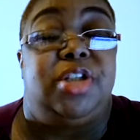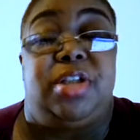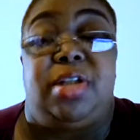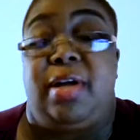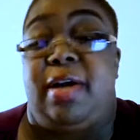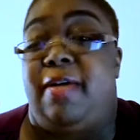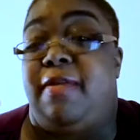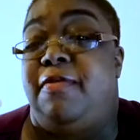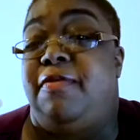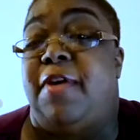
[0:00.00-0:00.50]
the
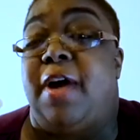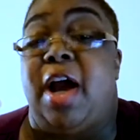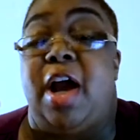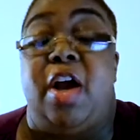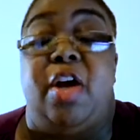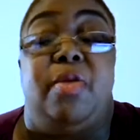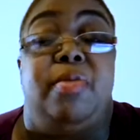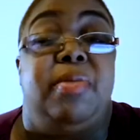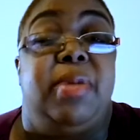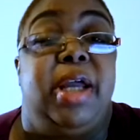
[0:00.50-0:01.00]

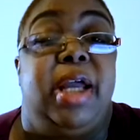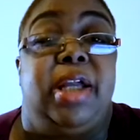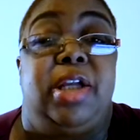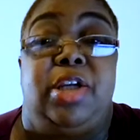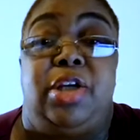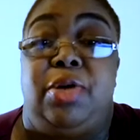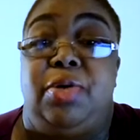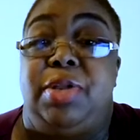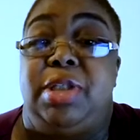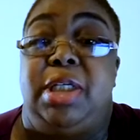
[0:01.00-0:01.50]
environment,
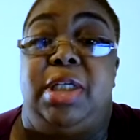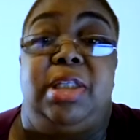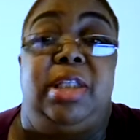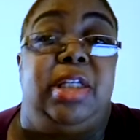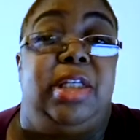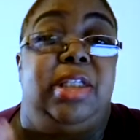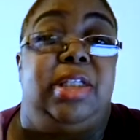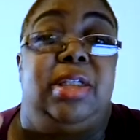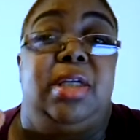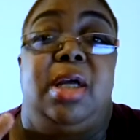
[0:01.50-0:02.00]
using
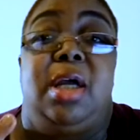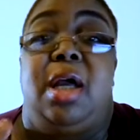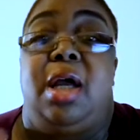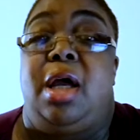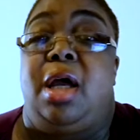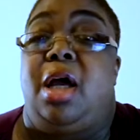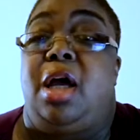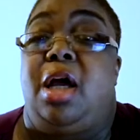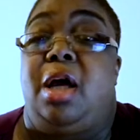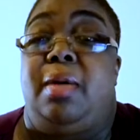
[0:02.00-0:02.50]
these
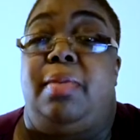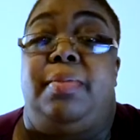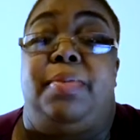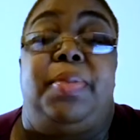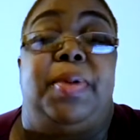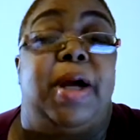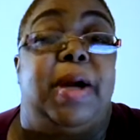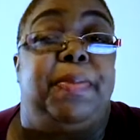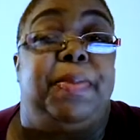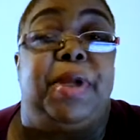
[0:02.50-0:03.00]

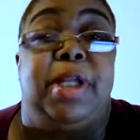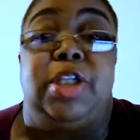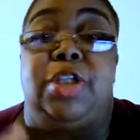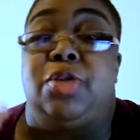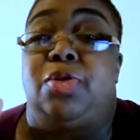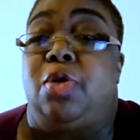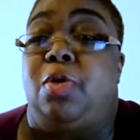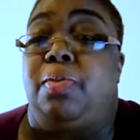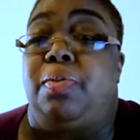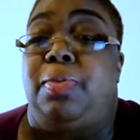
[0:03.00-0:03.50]
puppets
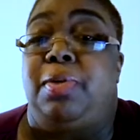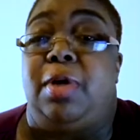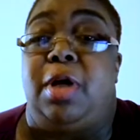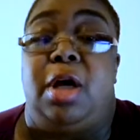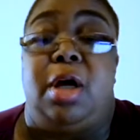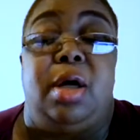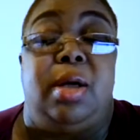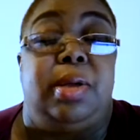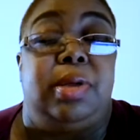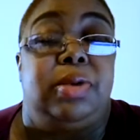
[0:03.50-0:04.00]
or
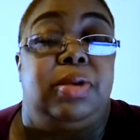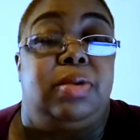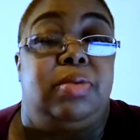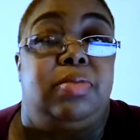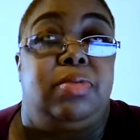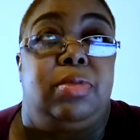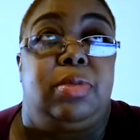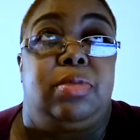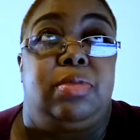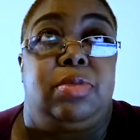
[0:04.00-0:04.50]

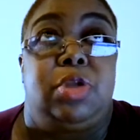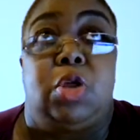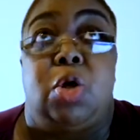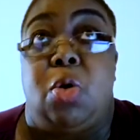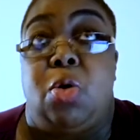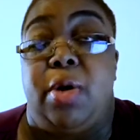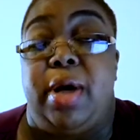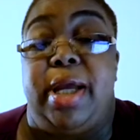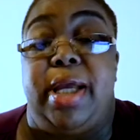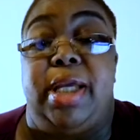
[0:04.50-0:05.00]

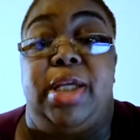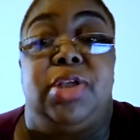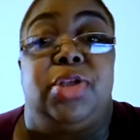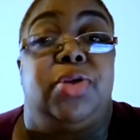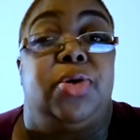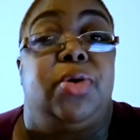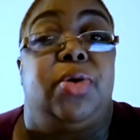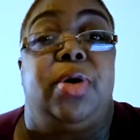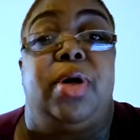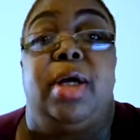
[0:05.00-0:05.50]
toys
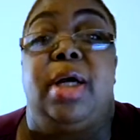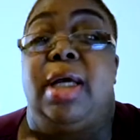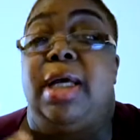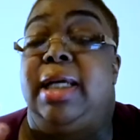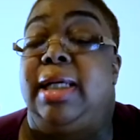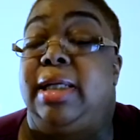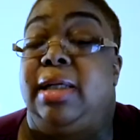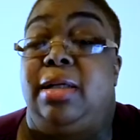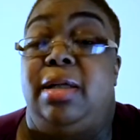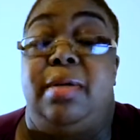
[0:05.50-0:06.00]
or
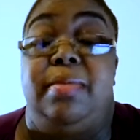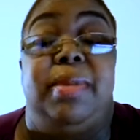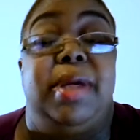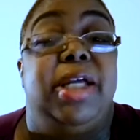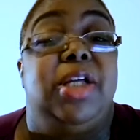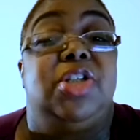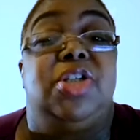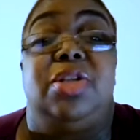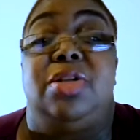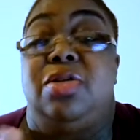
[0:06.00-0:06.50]

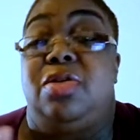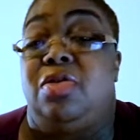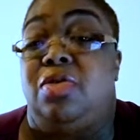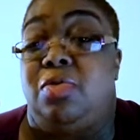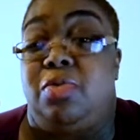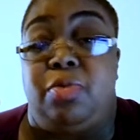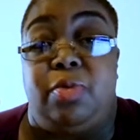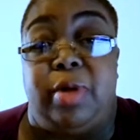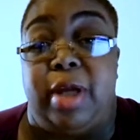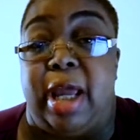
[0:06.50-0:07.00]
claymation
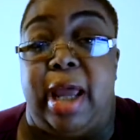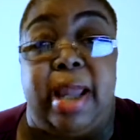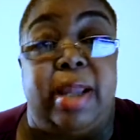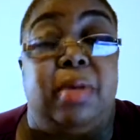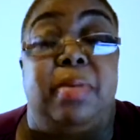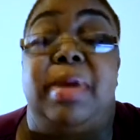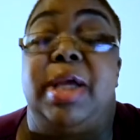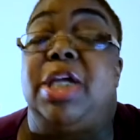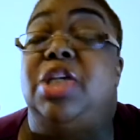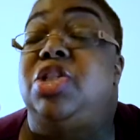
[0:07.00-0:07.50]
or
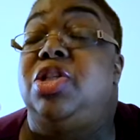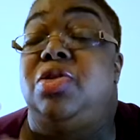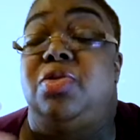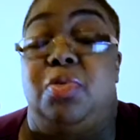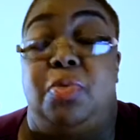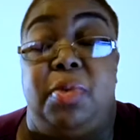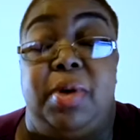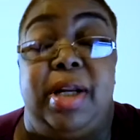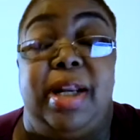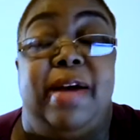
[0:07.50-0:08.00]
animation or
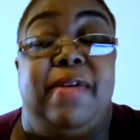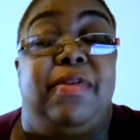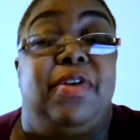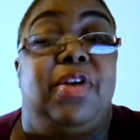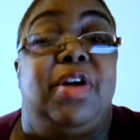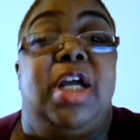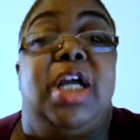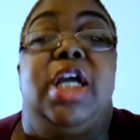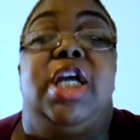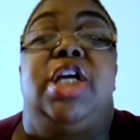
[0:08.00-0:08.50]
whatever,
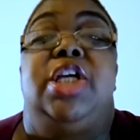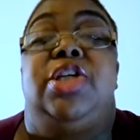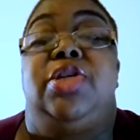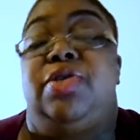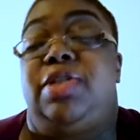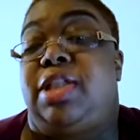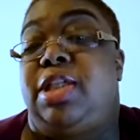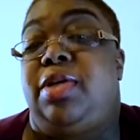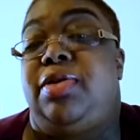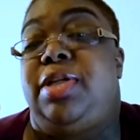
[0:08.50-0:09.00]
you
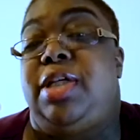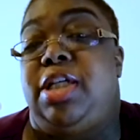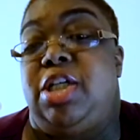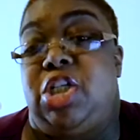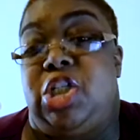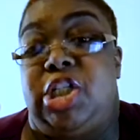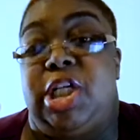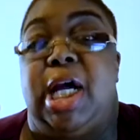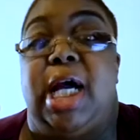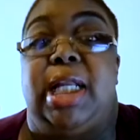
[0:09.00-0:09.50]
still need a
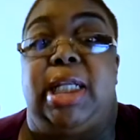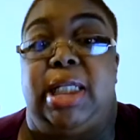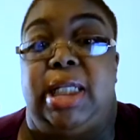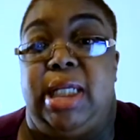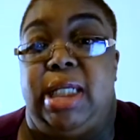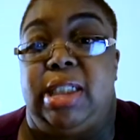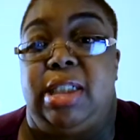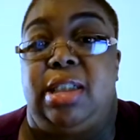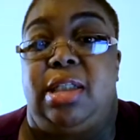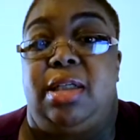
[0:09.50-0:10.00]
shot
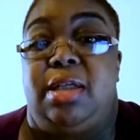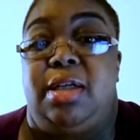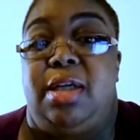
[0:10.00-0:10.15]
list